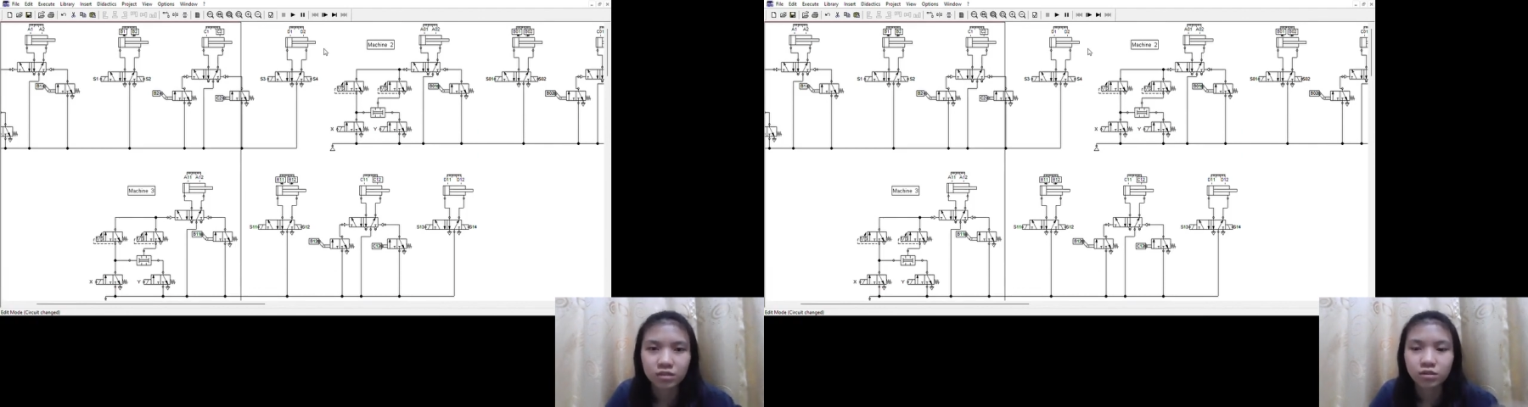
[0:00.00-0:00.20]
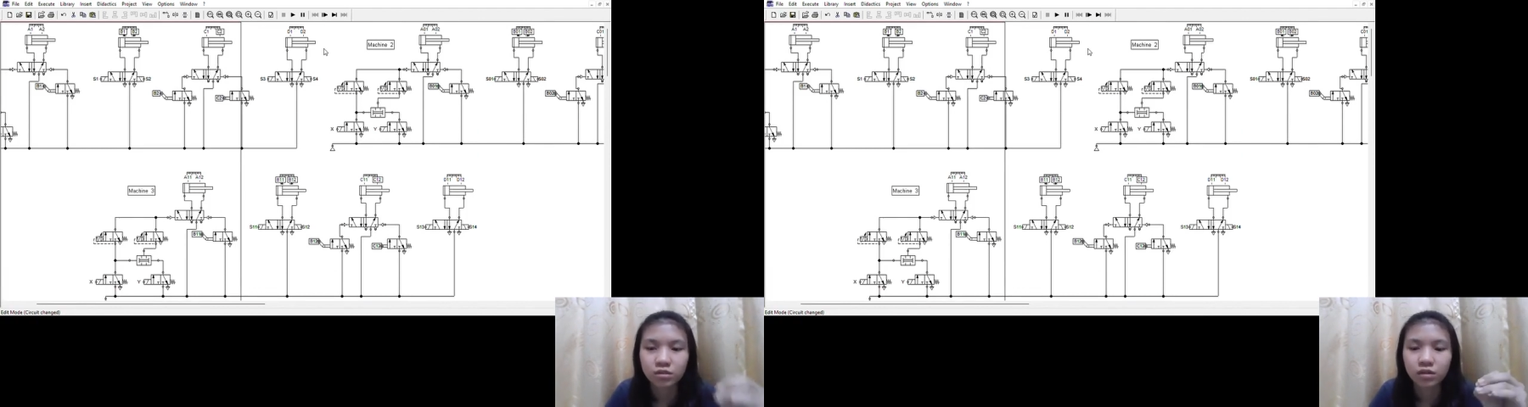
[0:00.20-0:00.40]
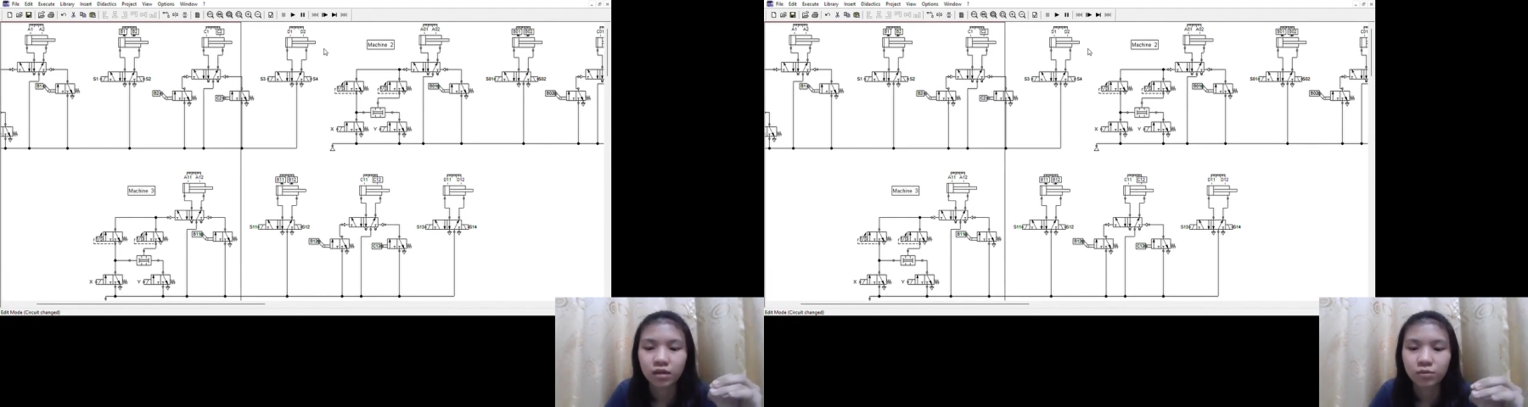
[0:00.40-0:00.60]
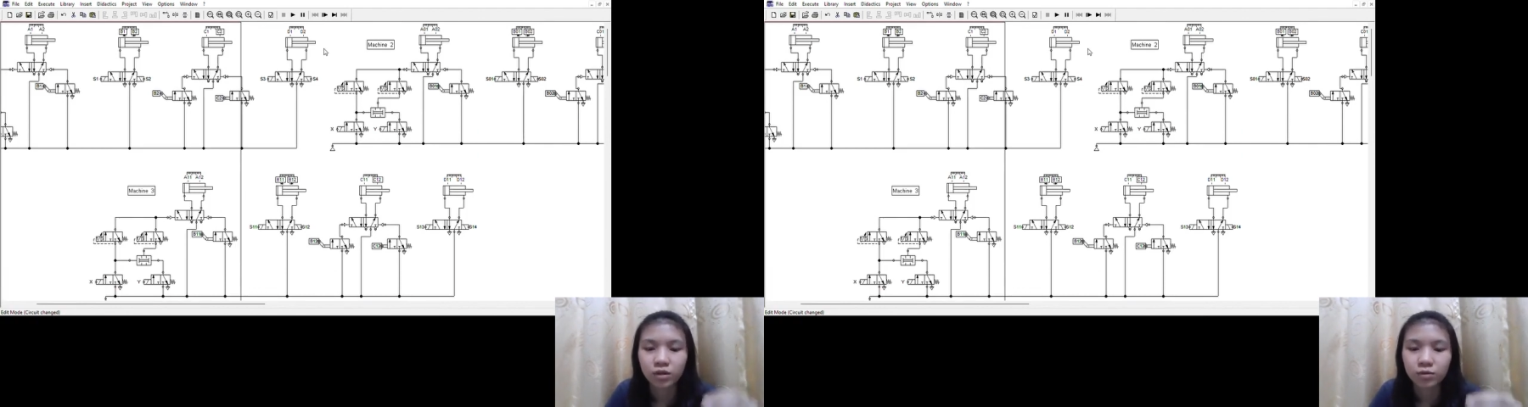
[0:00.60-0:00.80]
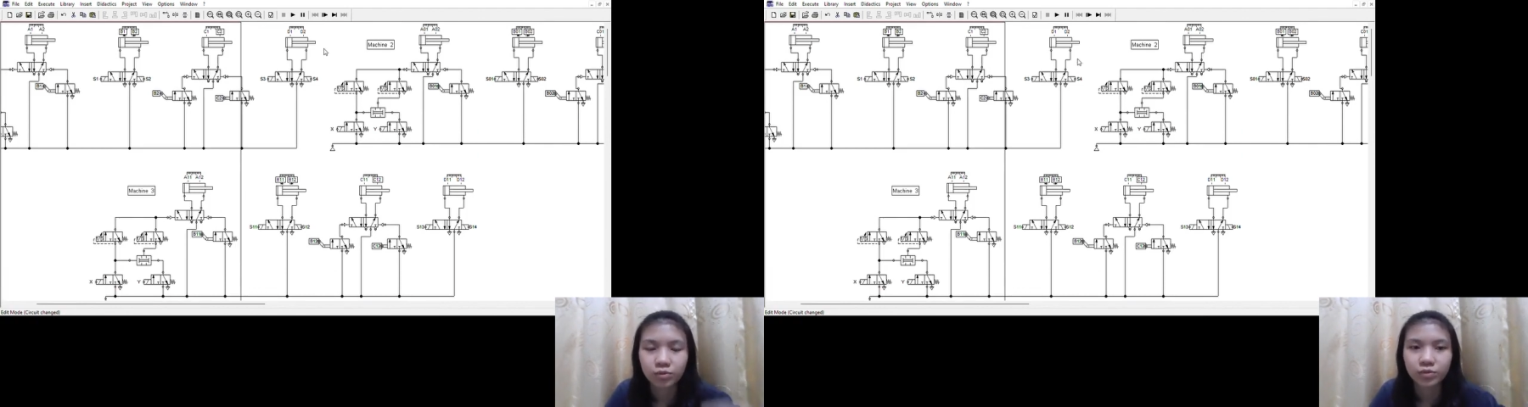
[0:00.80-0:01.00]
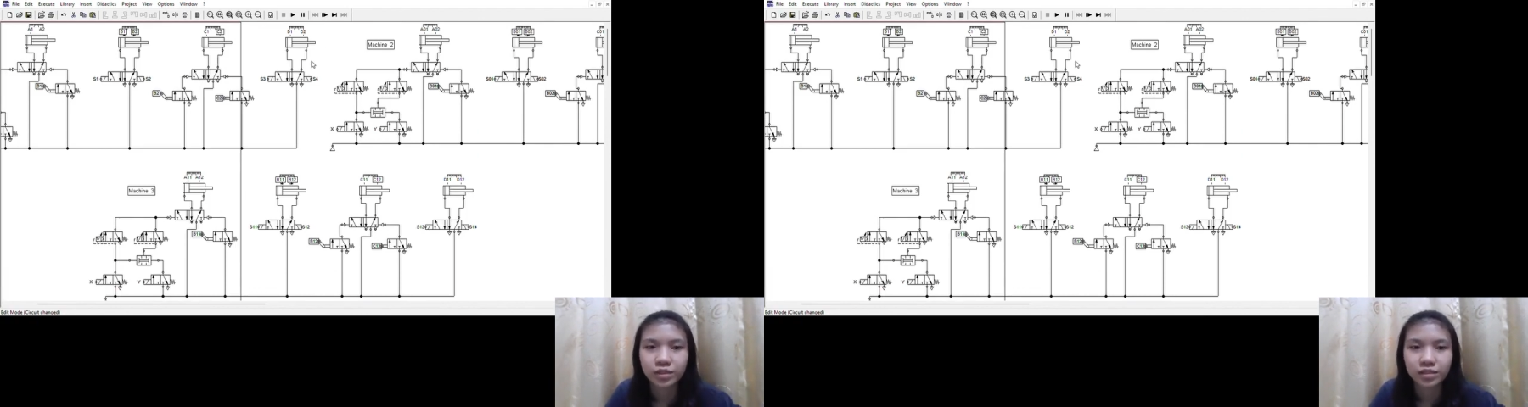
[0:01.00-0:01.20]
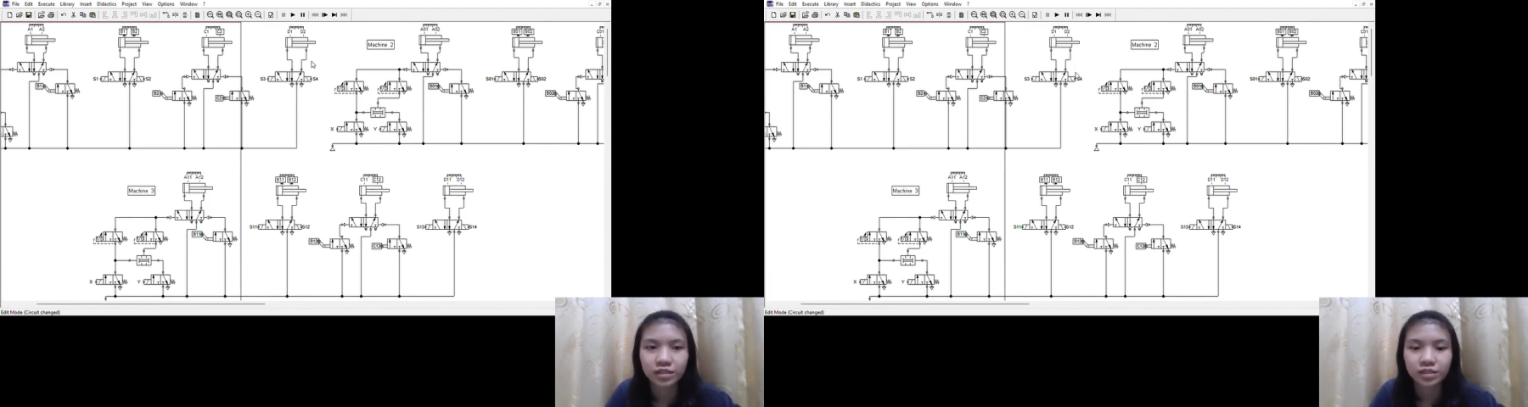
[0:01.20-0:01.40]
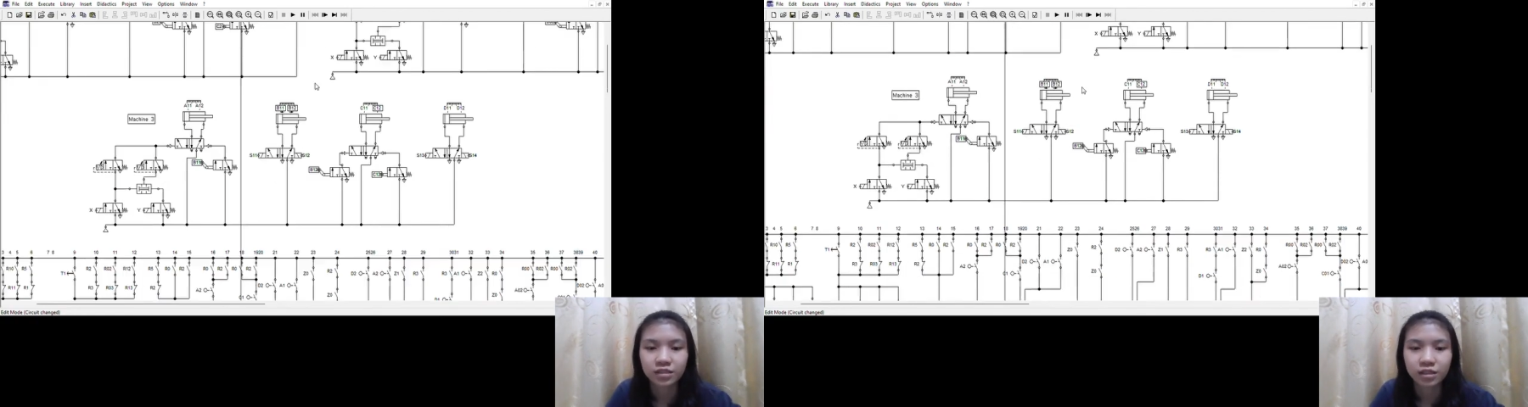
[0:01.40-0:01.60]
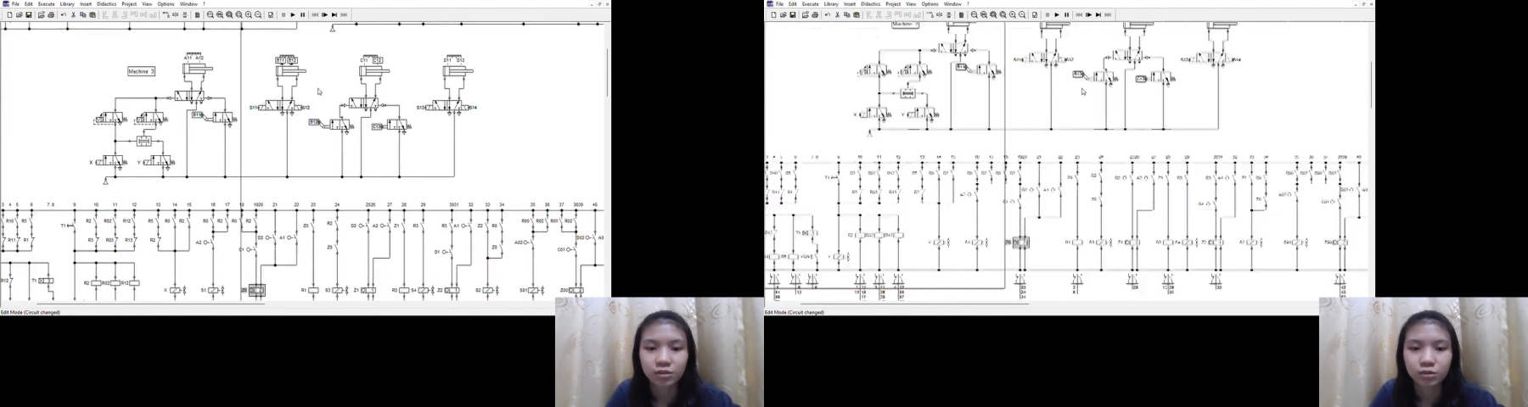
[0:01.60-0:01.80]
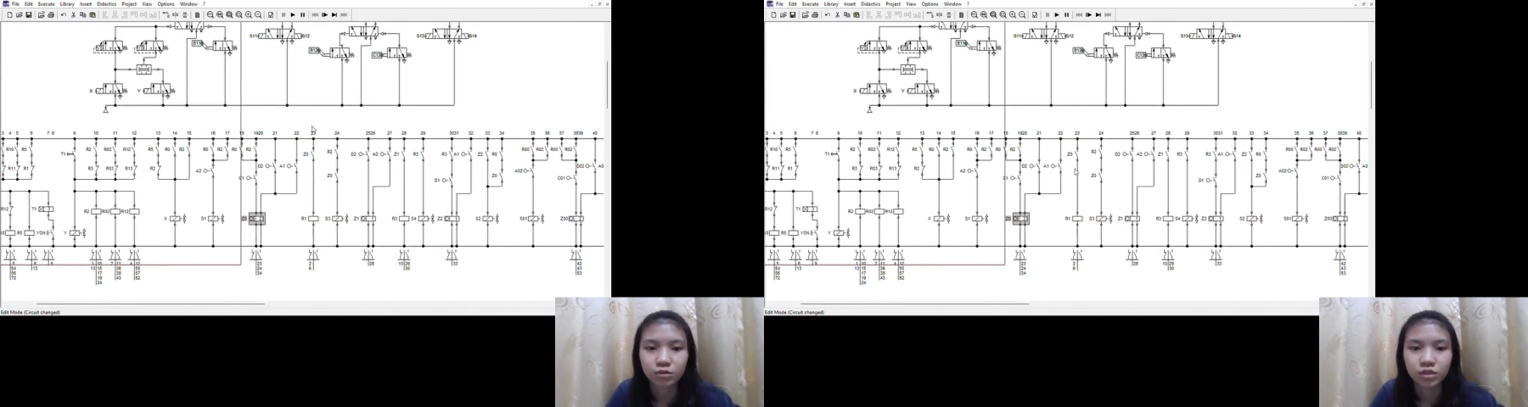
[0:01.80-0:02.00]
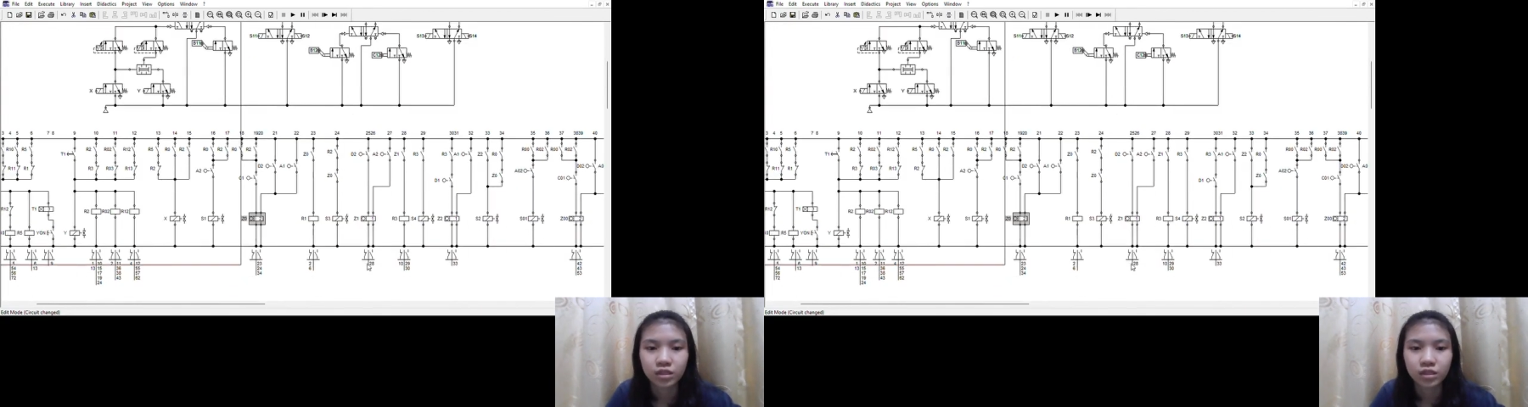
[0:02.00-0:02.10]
So I want to prevent this, I use